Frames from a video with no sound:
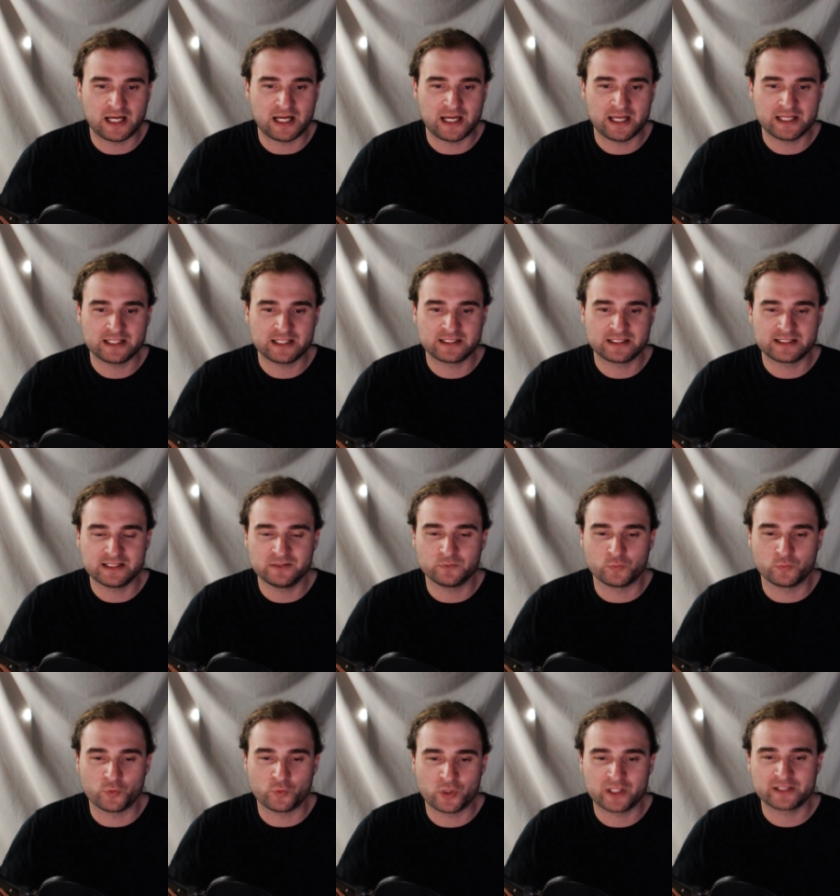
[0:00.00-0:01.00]
I
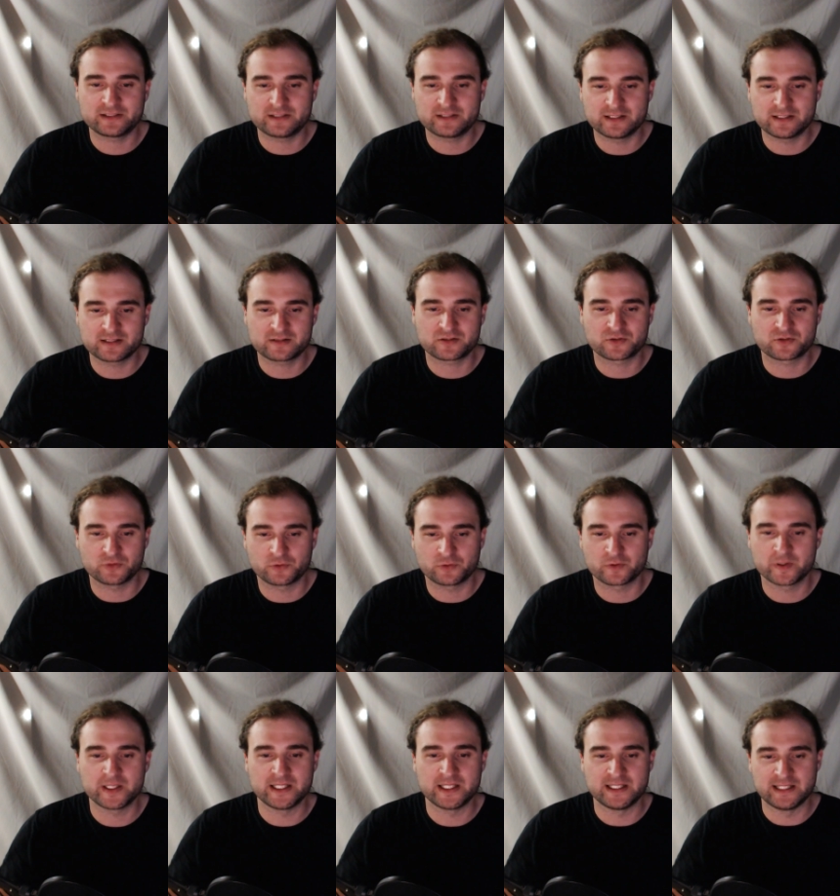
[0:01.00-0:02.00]
didn't want this
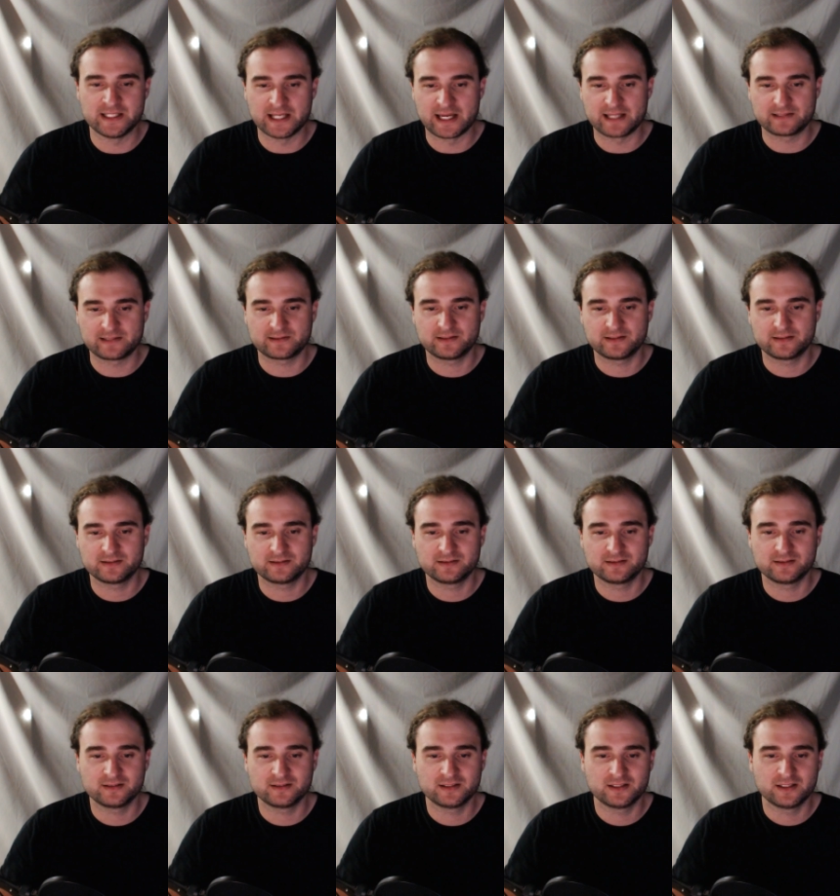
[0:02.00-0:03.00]
story yet.
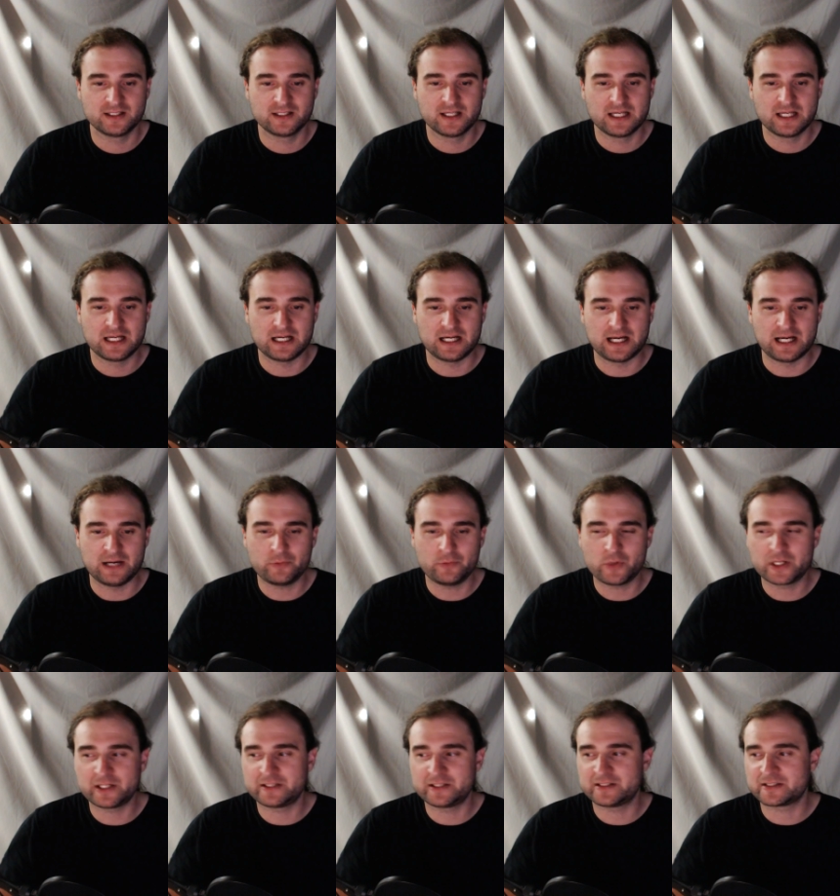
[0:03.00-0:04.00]
I
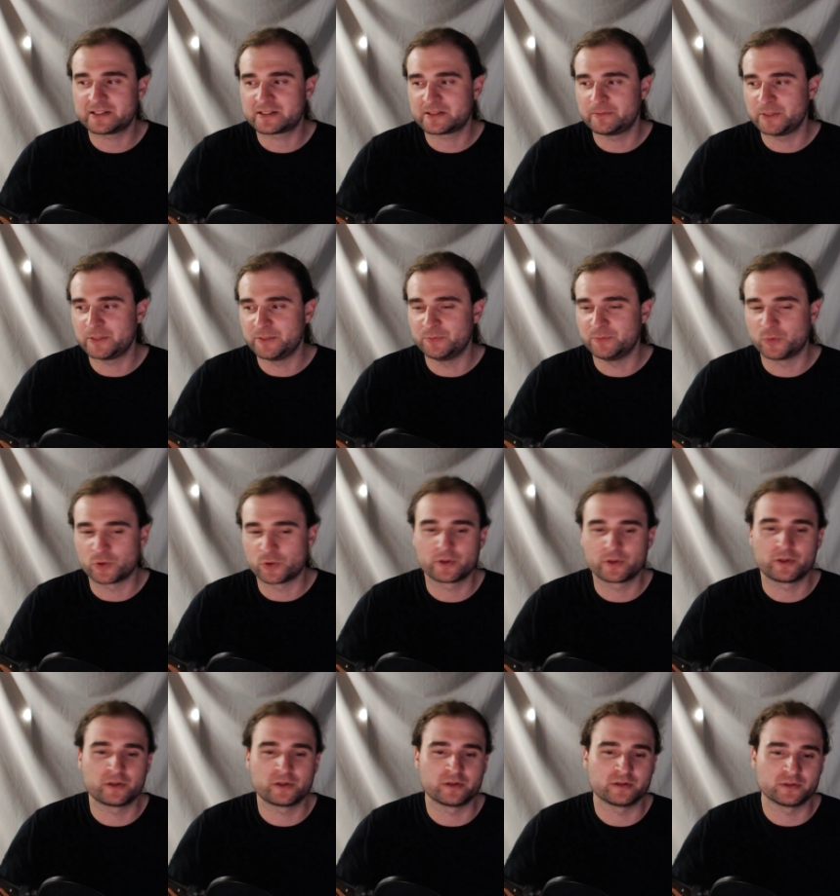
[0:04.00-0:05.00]
wanted this to be
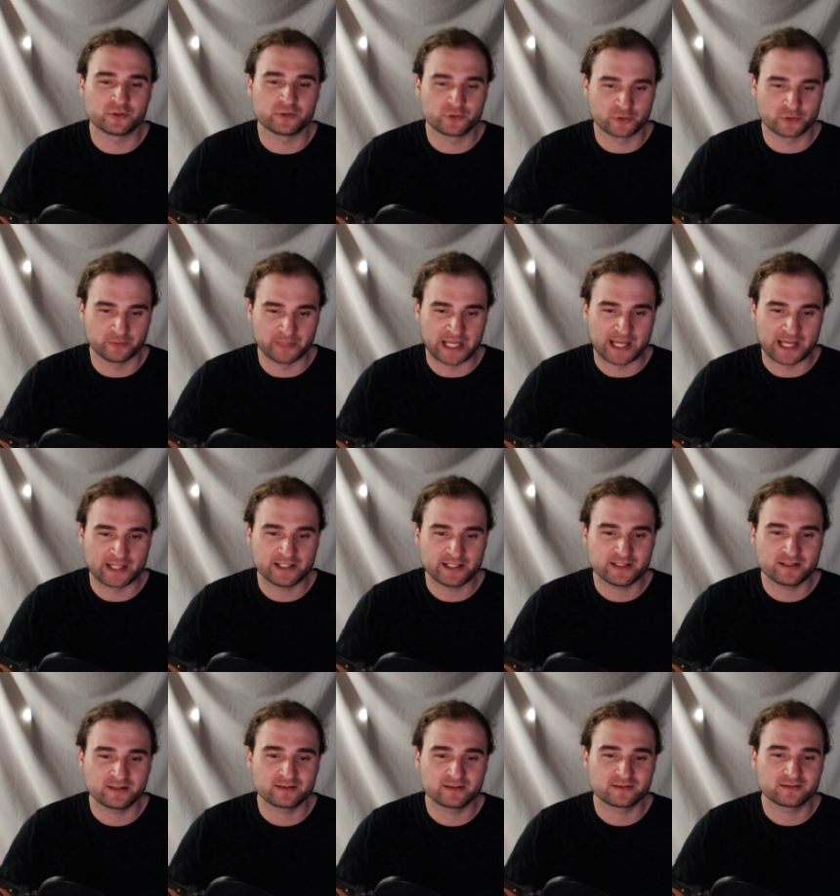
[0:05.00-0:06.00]
more
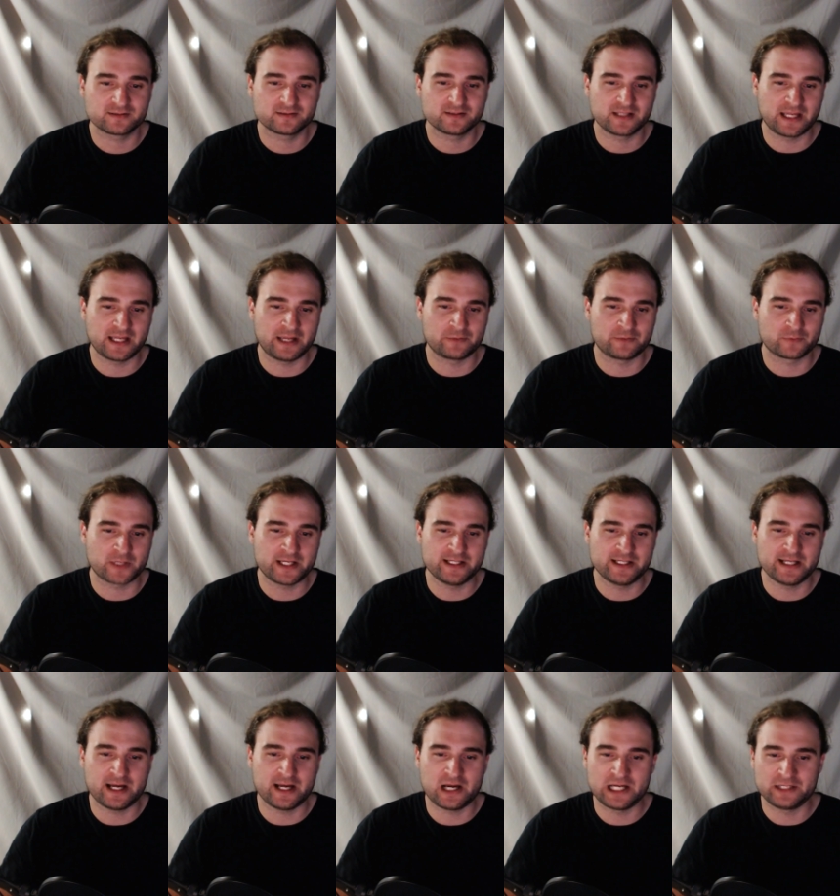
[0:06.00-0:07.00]
dramatic, and right
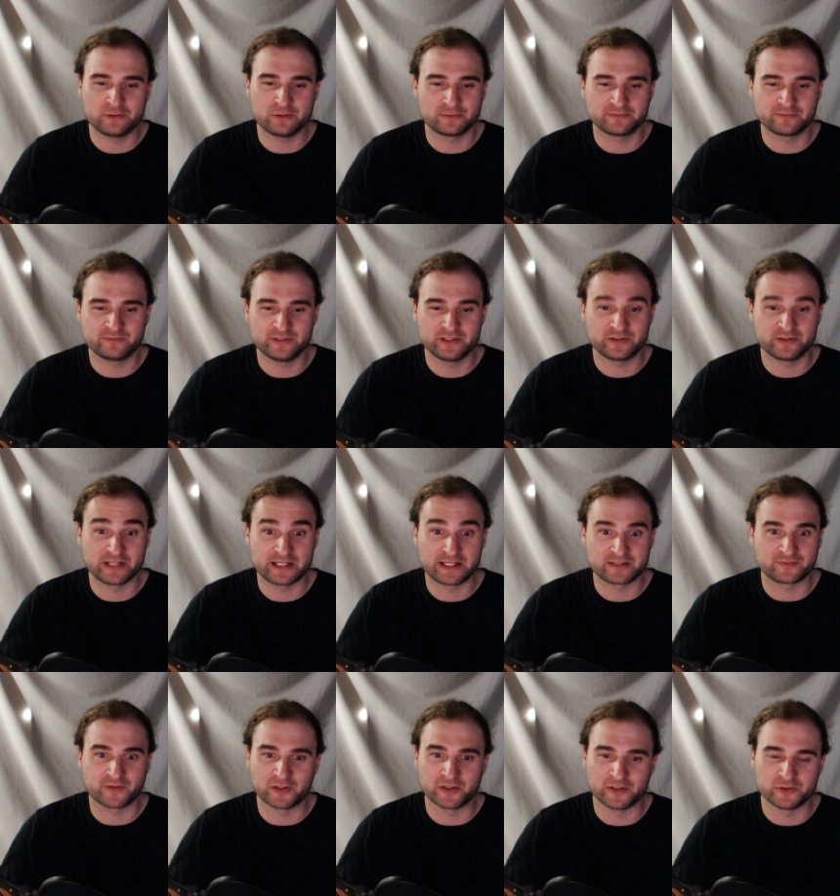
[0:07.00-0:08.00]
now I don't feel
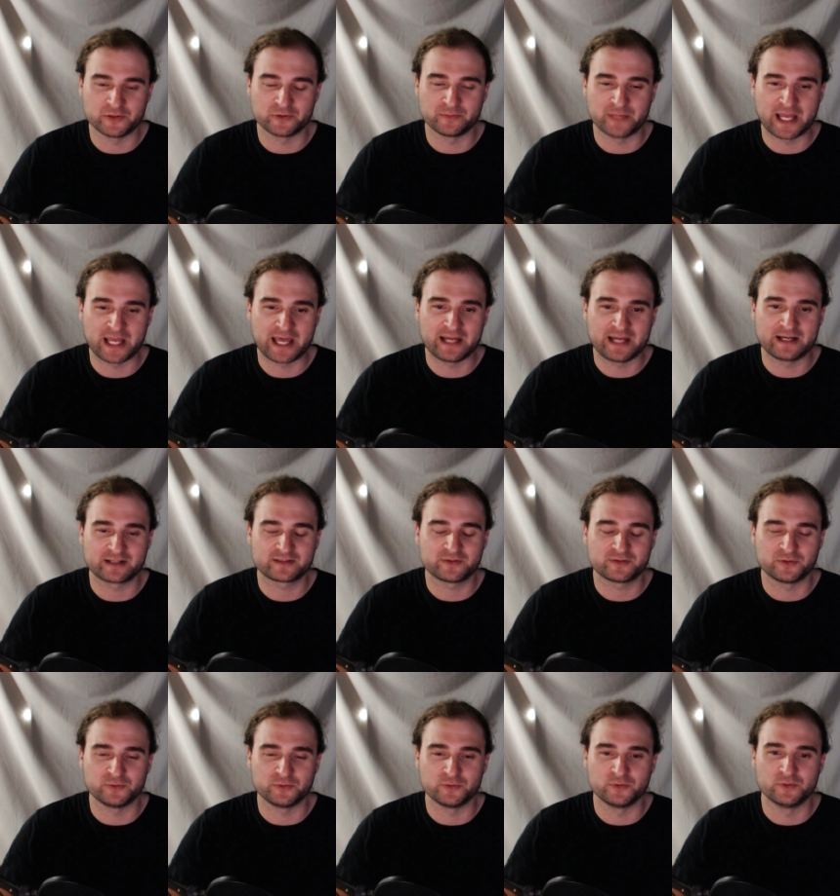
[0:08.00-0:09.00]
that's very dramatic
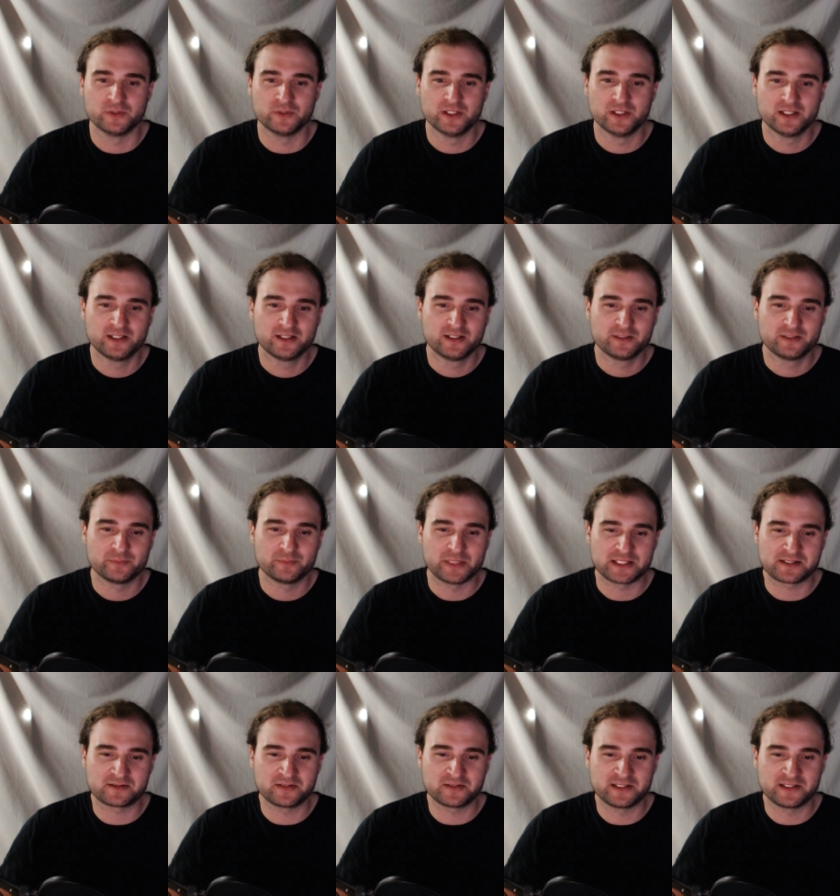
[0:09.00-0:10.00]
to
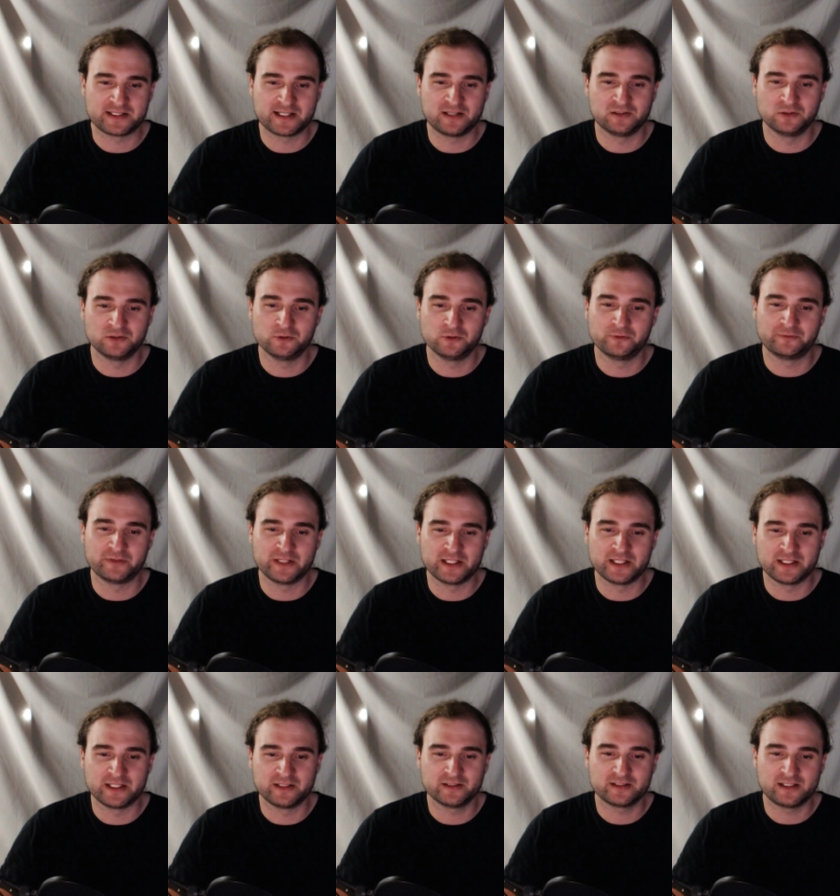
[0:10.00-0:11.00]
basically tell
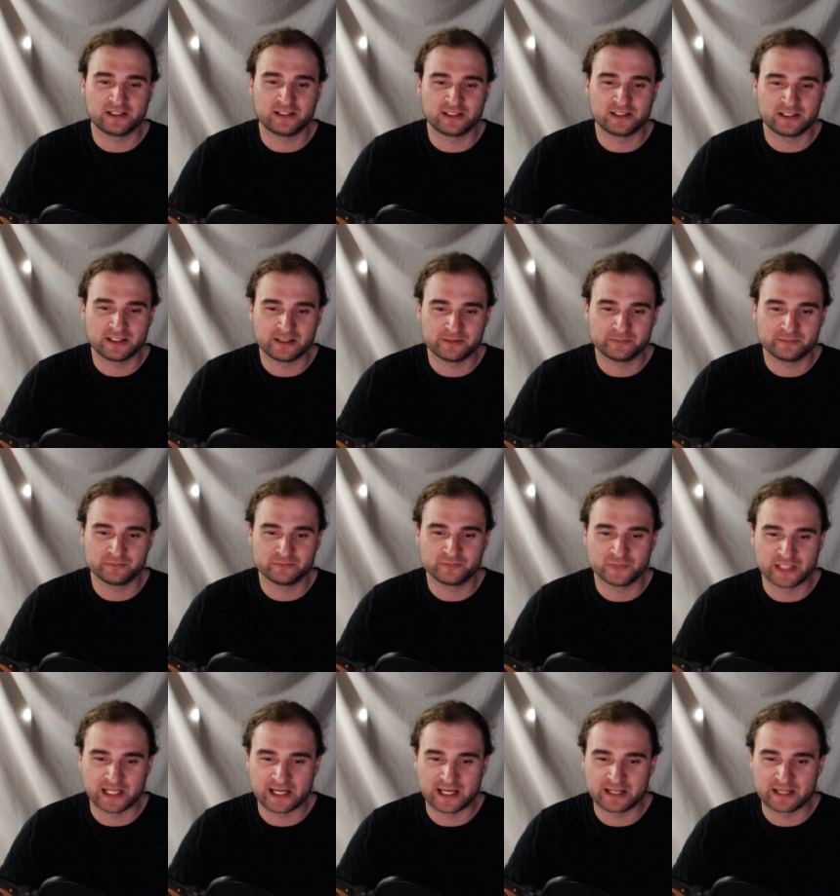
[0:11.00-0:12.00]
Luffy, um,
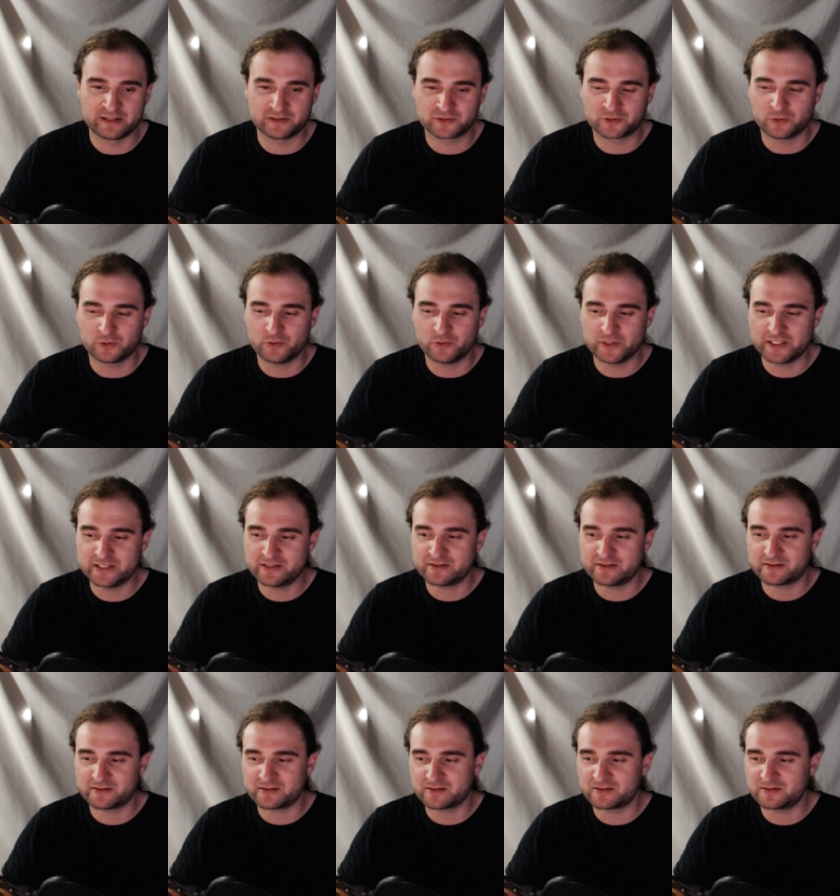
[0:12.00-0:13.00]
yeah, the
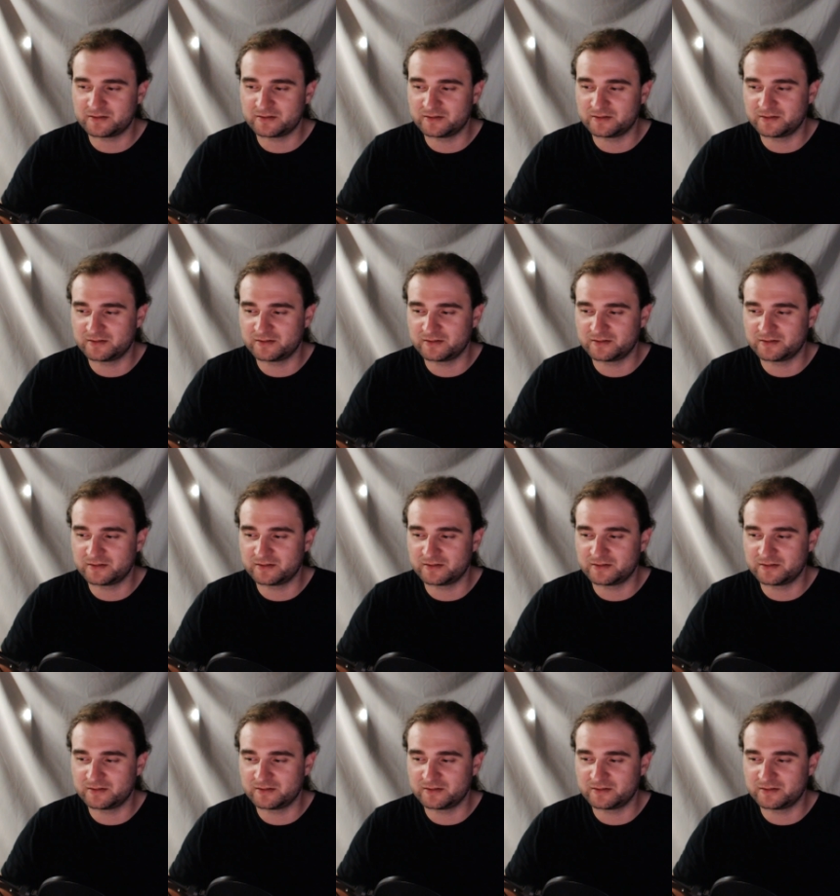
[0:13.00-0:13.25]
toys